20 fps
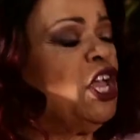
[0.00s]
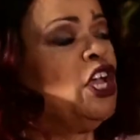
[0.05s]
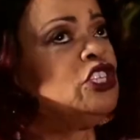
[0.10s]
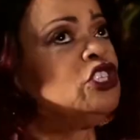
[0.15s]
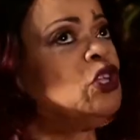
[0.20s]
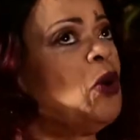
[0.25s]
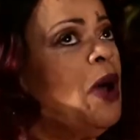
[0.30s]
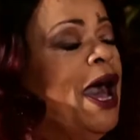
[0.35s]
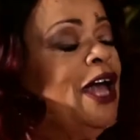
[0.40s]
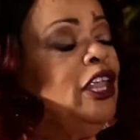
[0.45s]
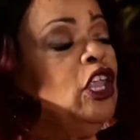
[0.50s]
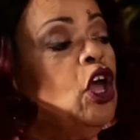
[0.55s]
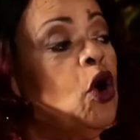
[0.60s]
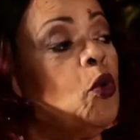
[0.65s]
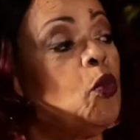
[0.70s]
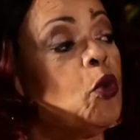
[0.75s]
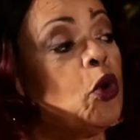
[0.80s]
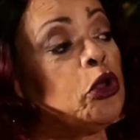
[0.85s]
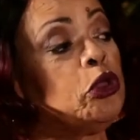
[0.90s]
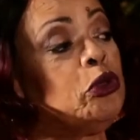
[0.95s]
So how
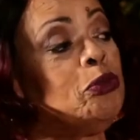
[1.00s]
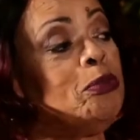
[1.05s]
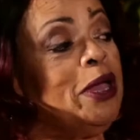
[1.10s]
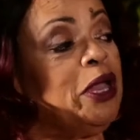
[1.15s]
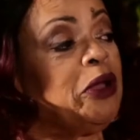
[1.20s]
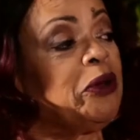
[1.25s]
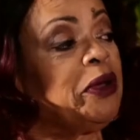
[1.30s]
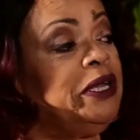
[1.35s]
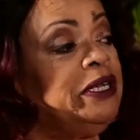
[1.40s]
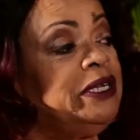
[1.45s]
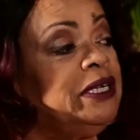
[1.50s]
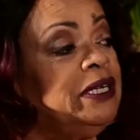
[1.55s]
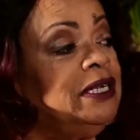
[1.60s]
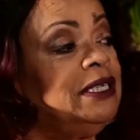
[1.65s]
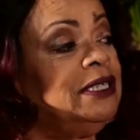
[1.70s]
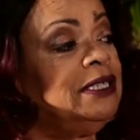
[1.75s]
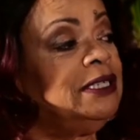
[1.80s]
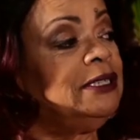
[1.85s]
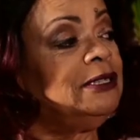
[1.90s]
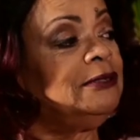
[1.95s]
long were you married?
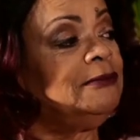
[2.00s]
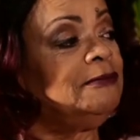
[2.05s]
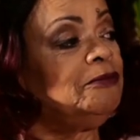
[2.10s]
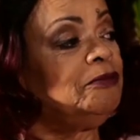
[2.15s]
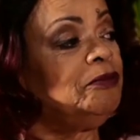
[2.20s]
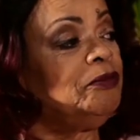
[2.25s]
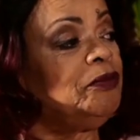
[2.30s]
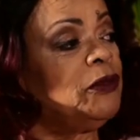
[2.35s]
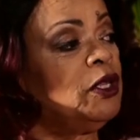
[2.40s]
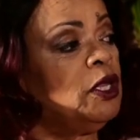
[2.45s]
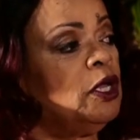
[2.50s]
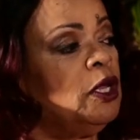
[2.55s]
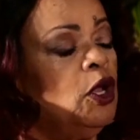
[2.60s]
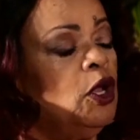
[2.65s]
20 years.